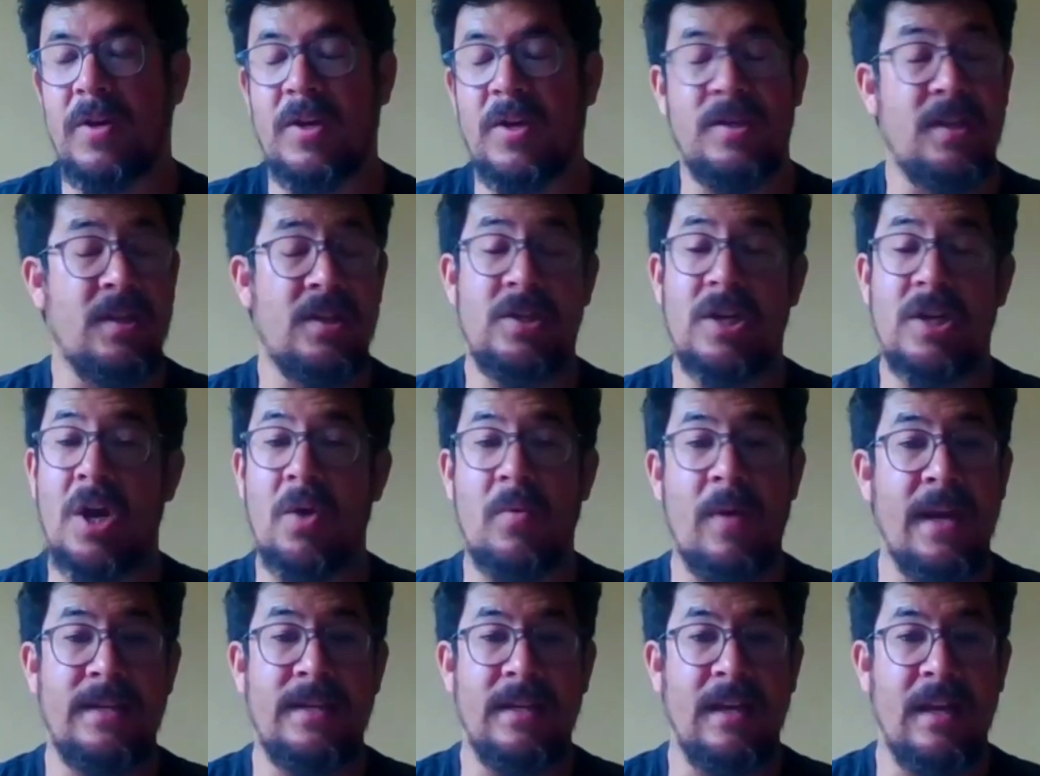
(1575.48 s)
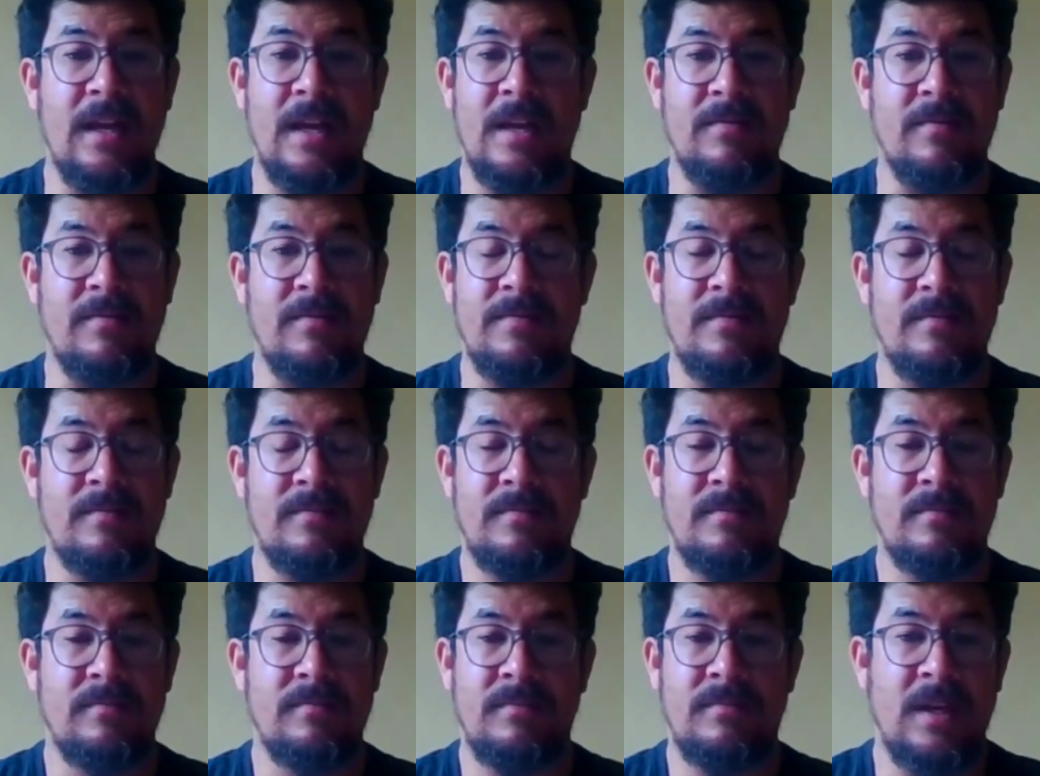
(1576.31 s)
there's no way to live.
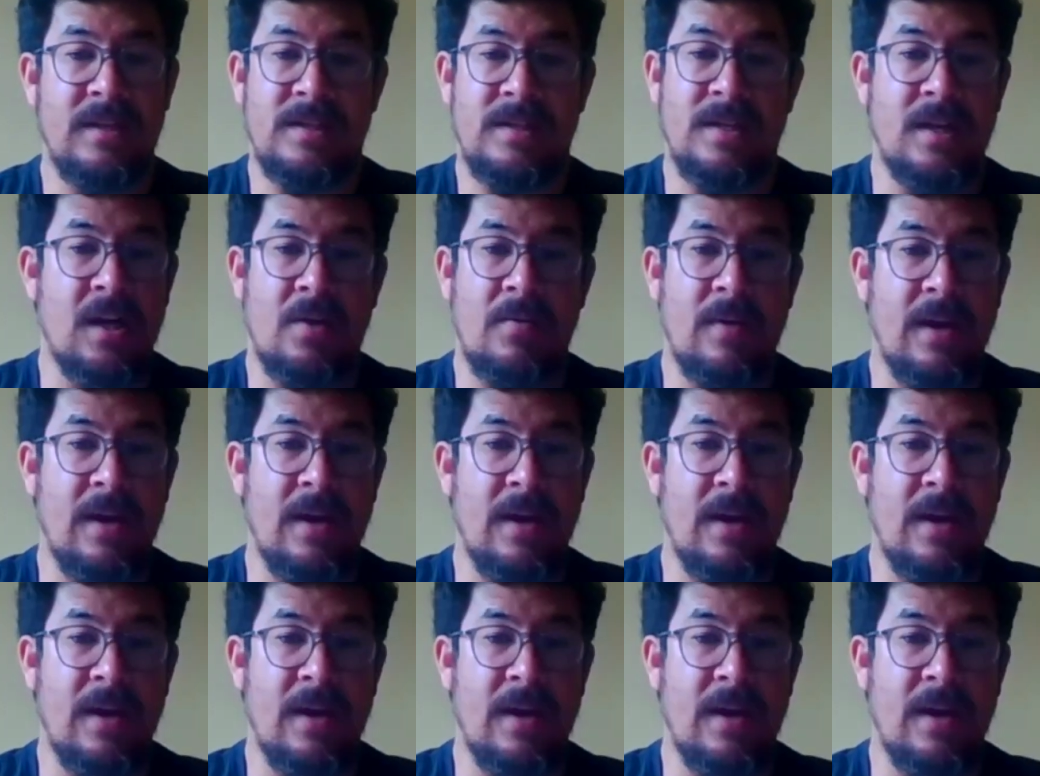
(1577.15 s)
It's no way